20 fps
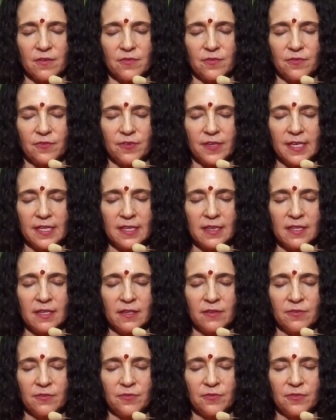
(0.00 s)
Feel
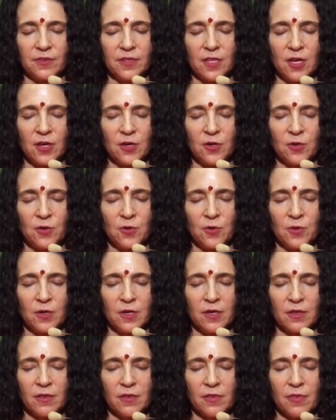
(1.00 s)
it flow
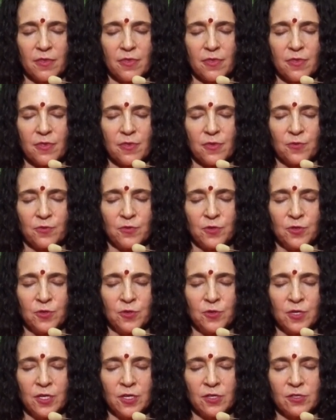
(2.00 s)

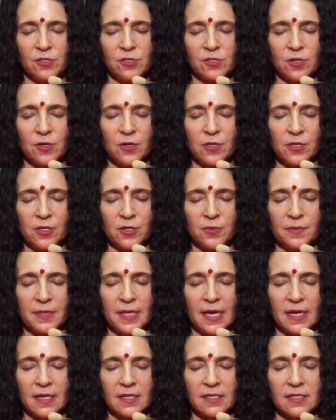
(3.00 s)
through your solar
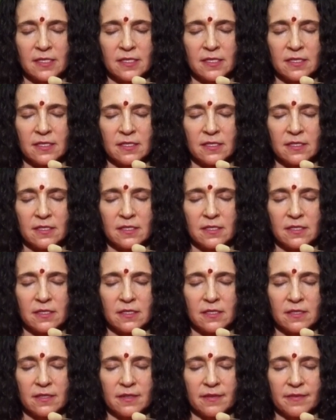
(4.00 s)

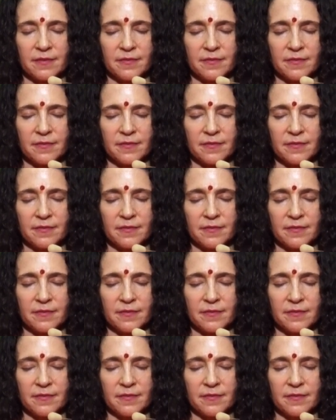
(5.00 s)
plexus,